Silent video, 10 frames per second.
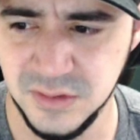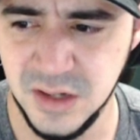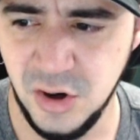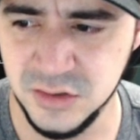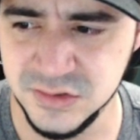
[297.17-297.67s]

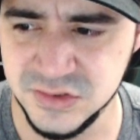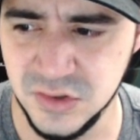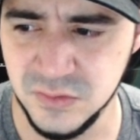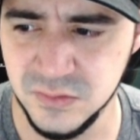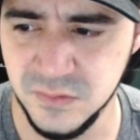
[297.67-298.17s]

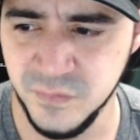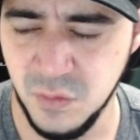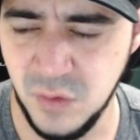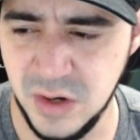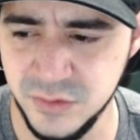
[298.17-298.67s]
Also,
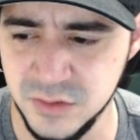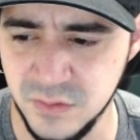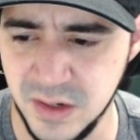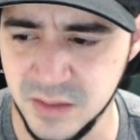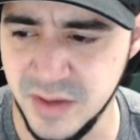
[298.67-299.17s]
why would you
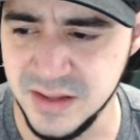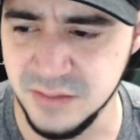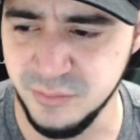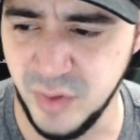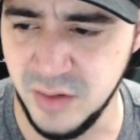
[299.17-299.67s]
recommend the
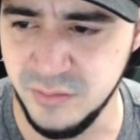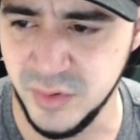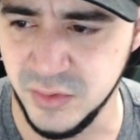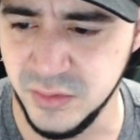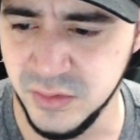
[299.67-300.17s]

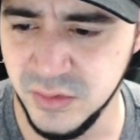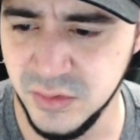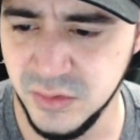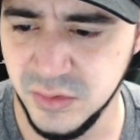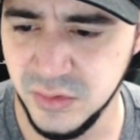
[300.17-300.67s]
Bumble
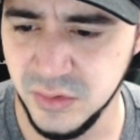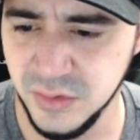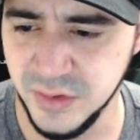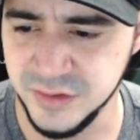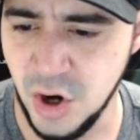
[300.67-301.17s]

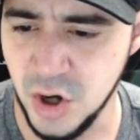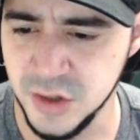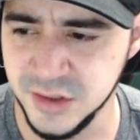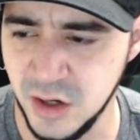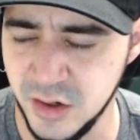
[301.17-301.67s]
the
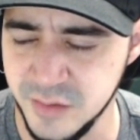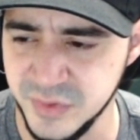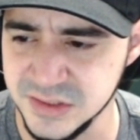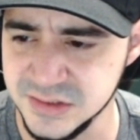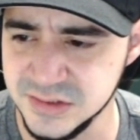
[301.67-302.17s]
hardened
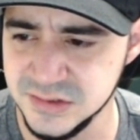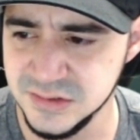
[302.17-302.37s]
carapace